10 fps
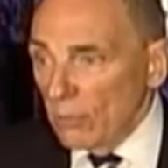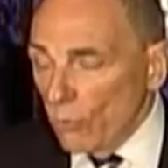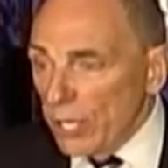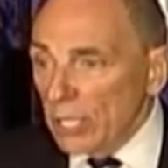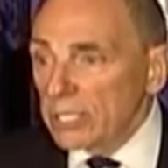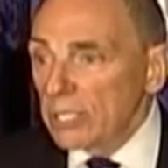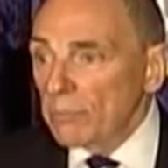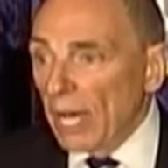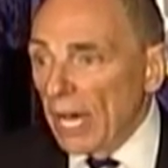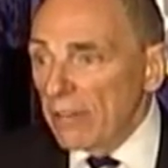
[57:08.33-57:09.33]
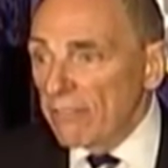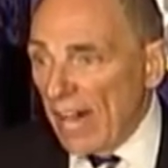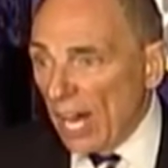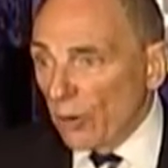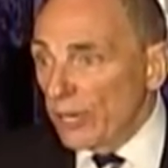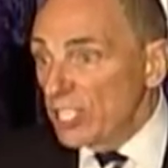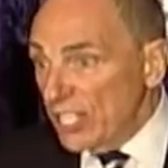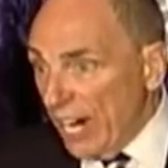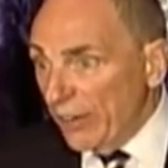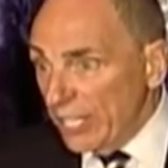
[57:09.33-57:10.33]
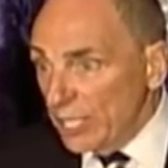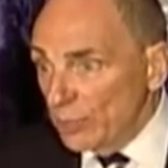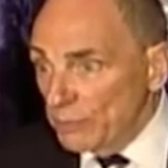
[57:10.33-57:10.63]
wielded by Valerie Jarrett.